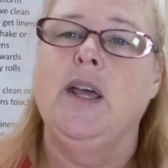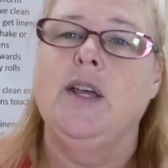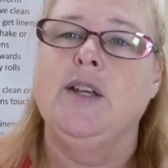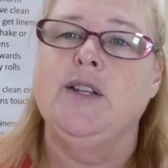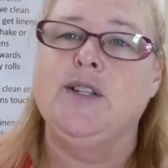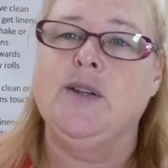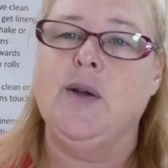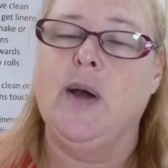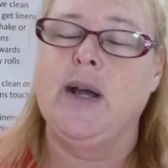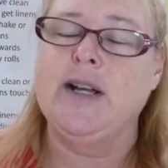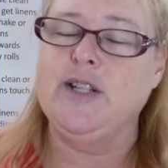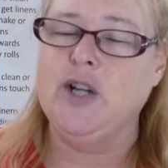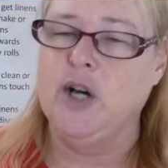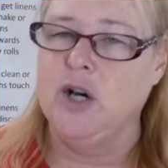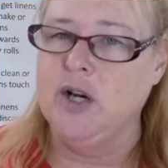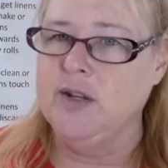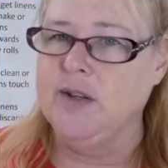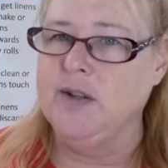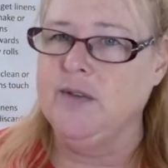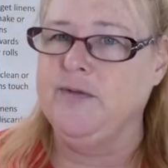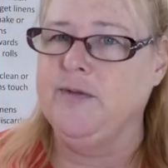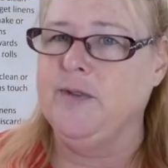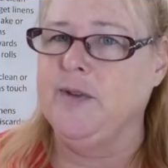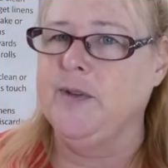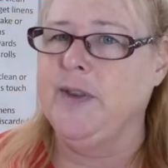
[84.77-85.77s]
So I turned
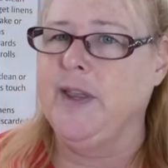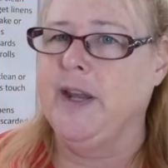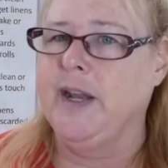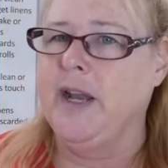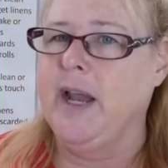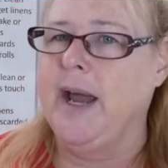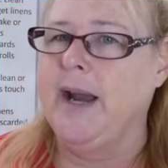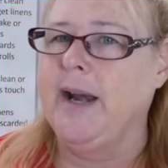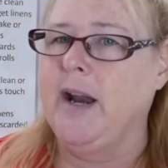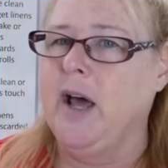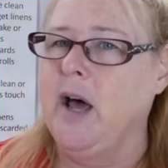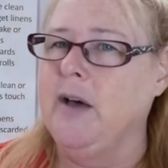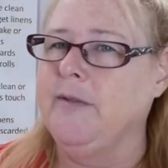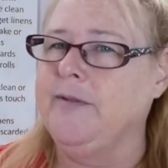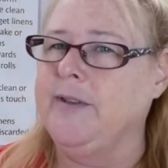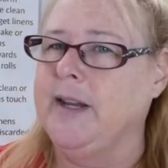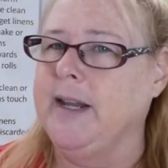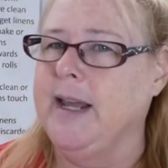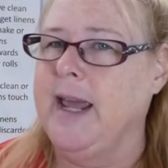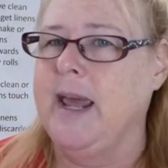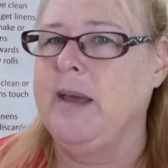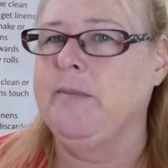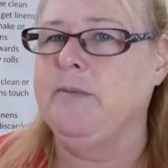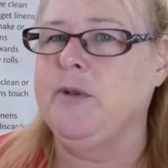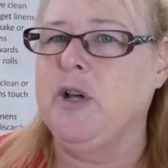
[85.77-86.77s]
the, the light off and
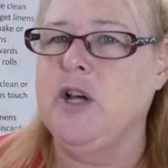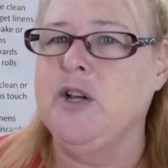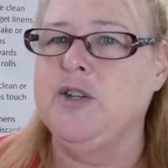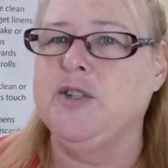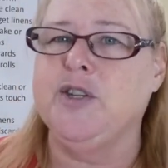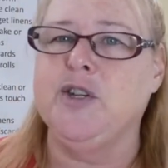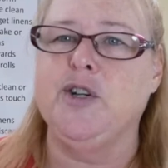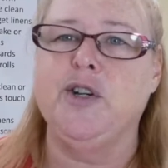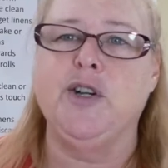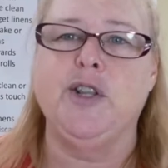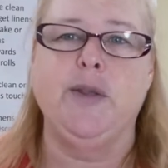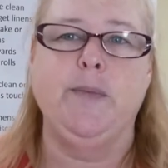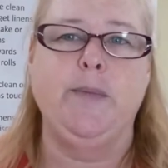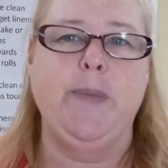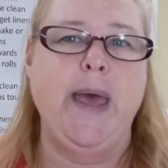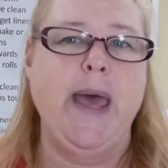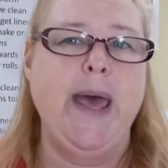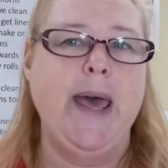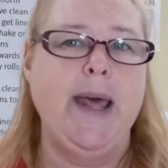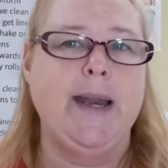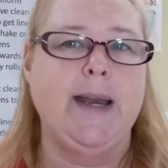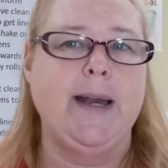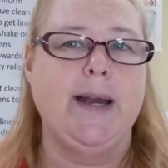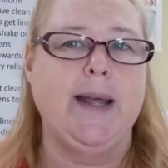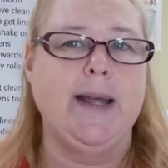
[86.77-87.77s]
came closer to the
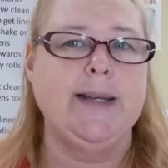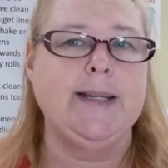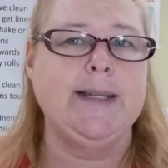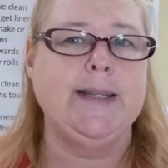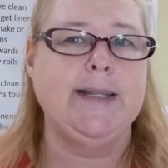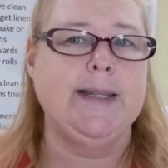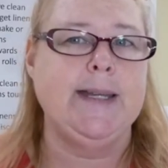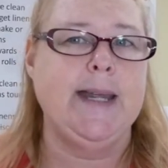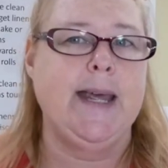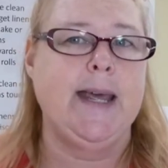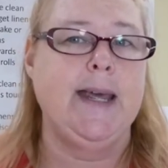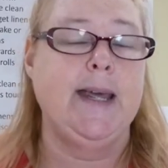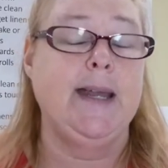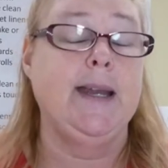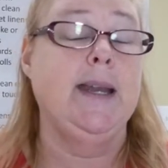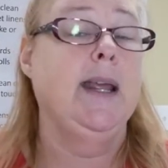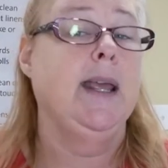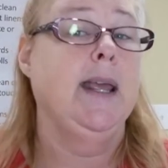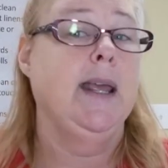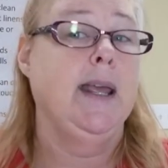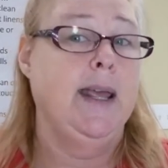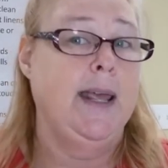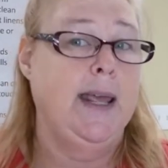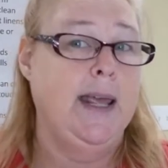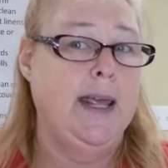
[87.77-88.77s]
bed, and I said,
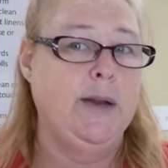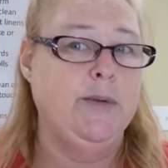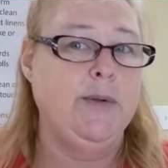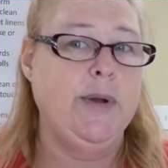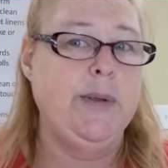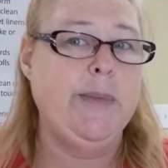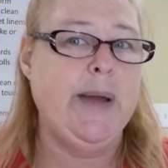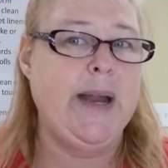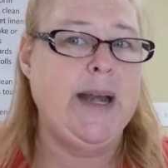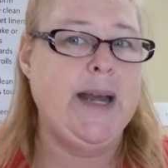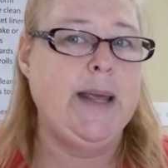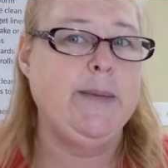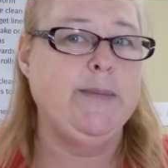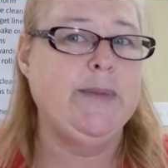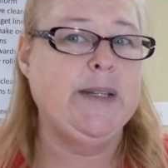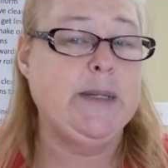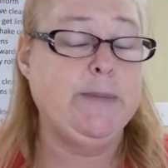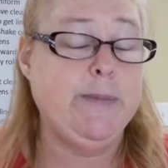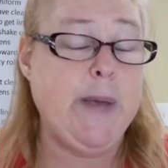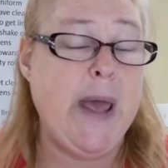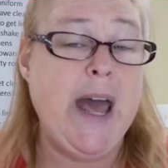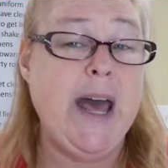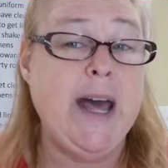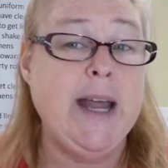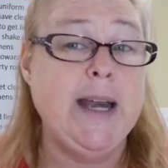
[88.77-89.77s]
"Henry, my name is
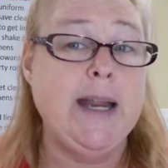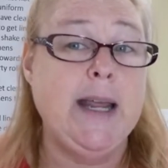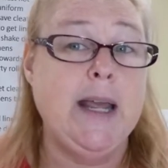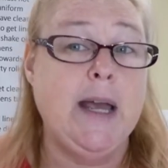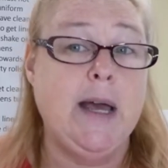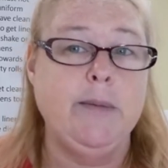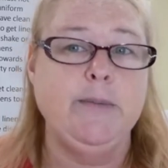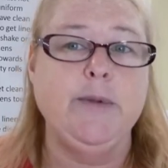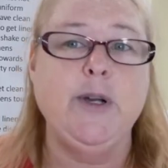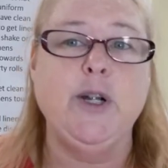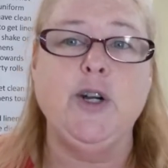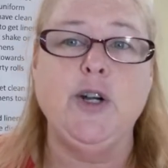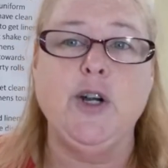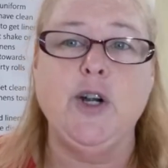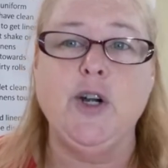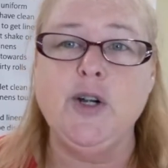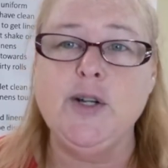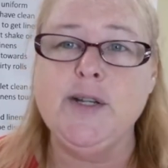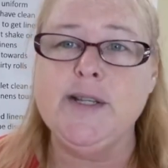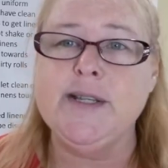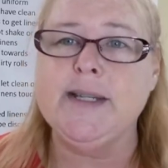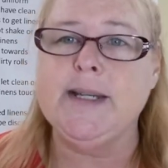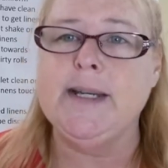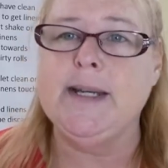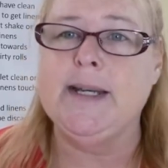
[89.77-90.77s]
Patty. I'm your
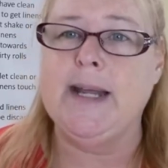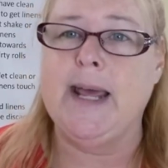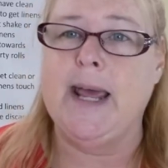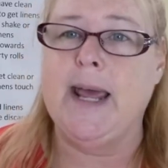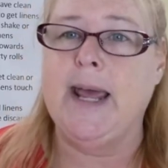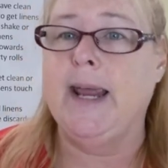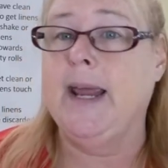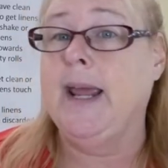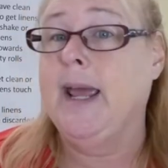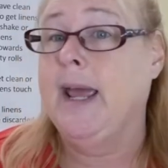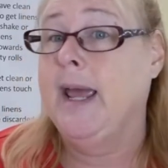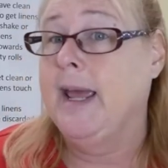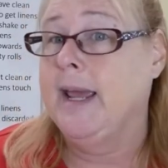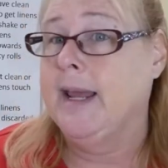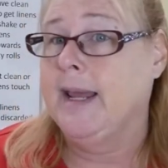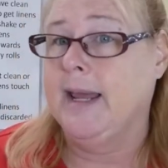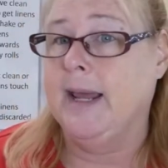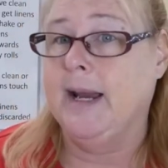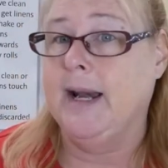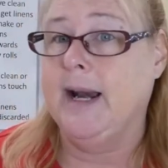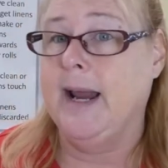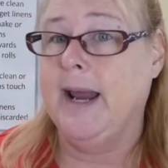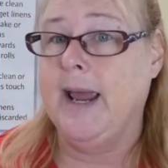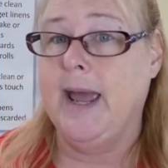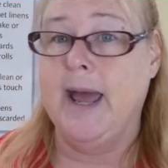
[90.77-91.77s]
nurse today.
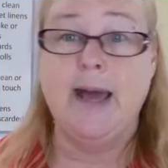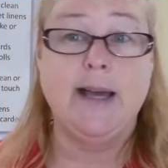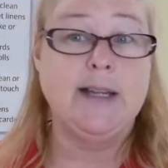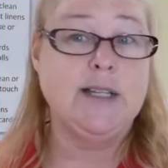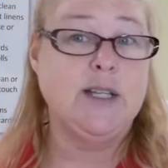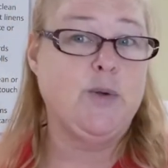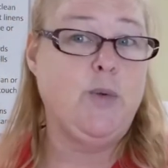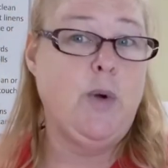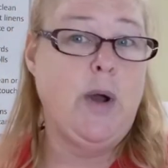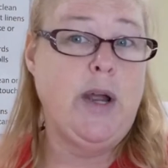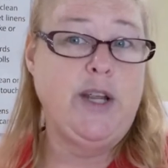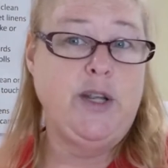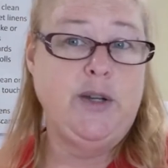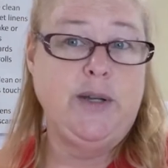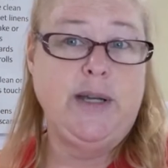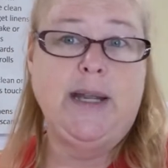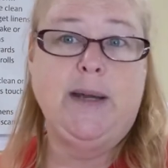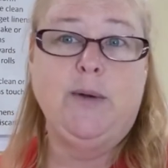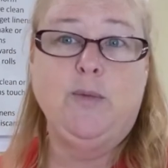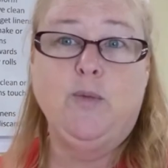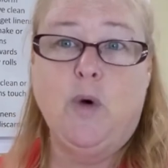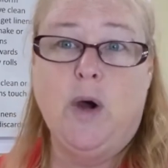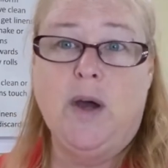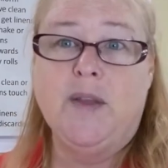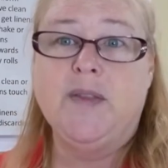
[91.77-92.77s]
Can I ask why you
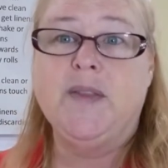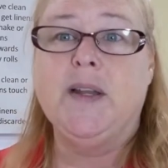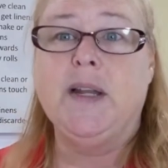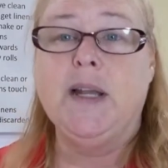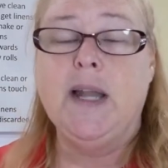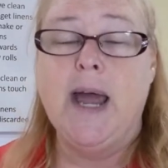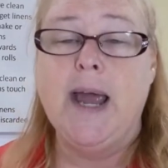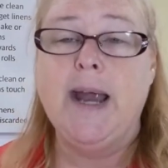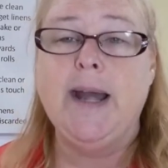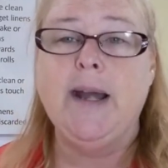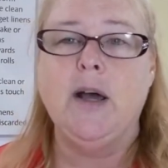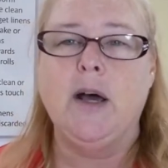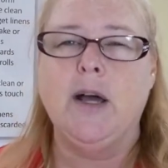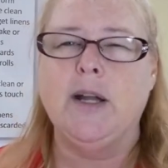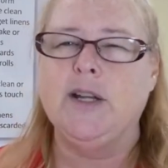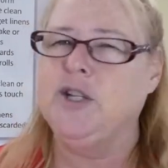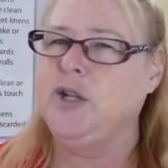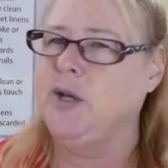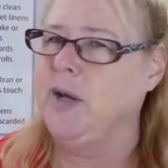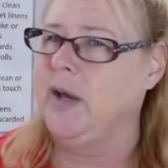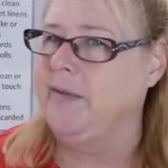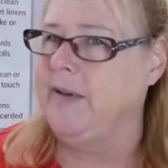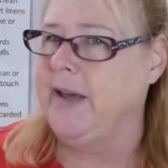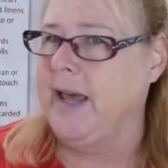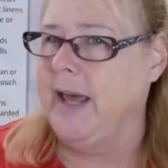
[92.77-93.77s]
didn't want the light on? Do
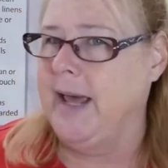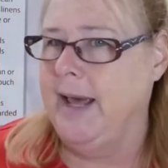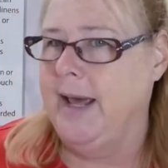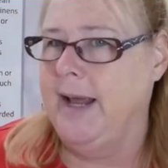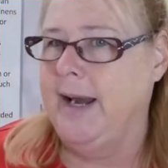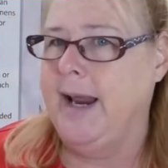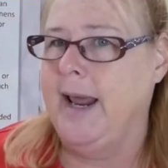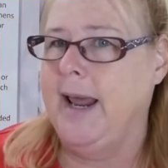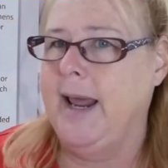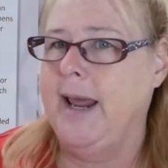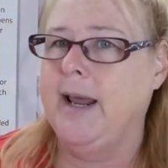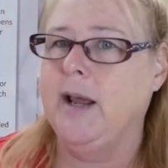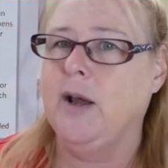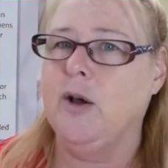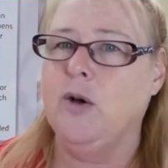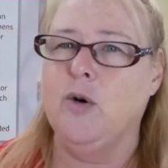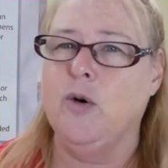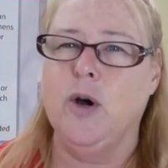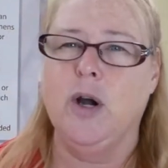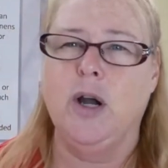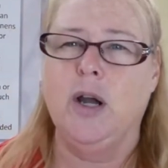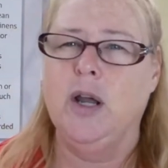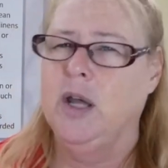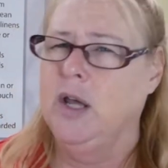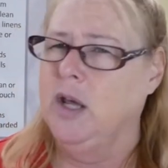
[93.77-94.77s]
you have a headache
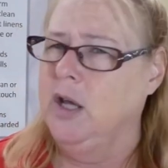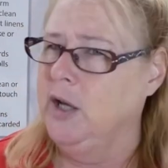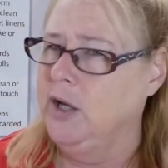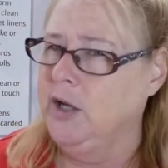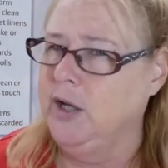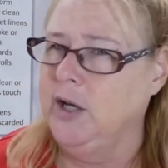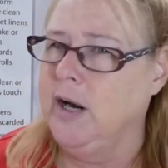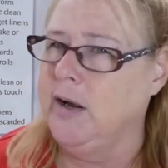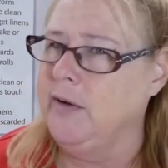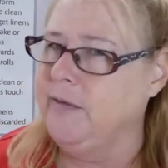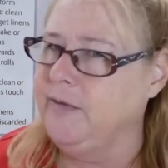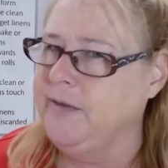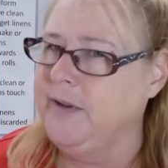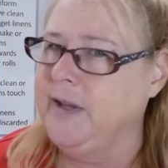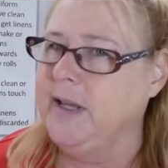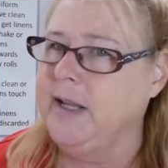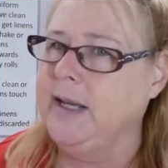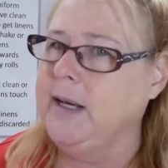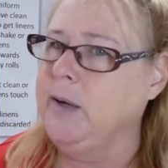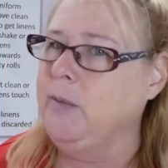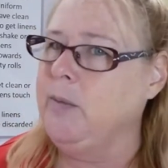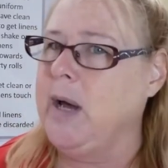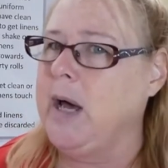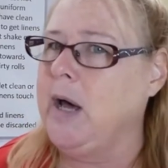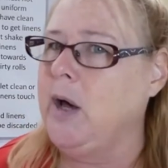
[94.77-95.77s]
or you're not
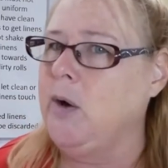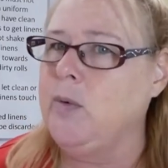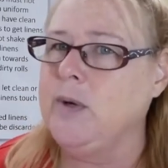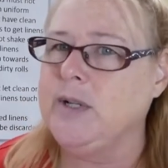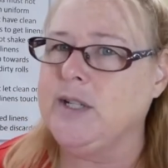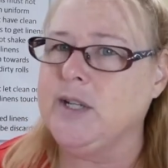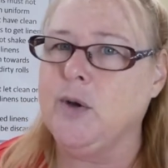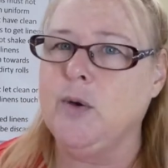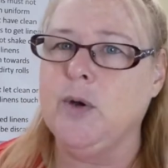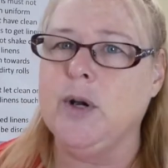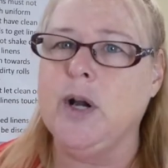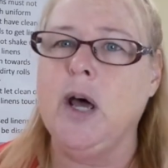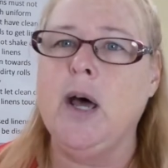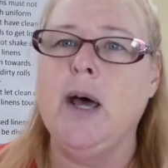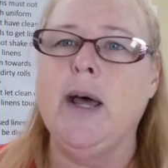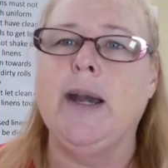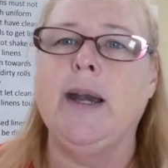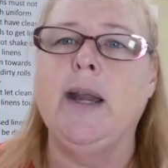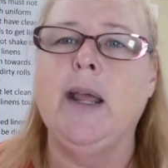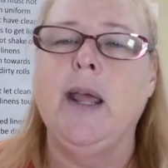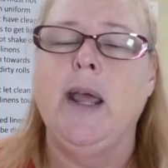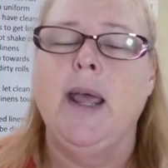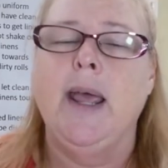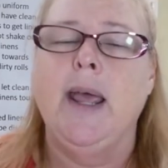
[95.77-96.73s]
feeling well? What's going on?"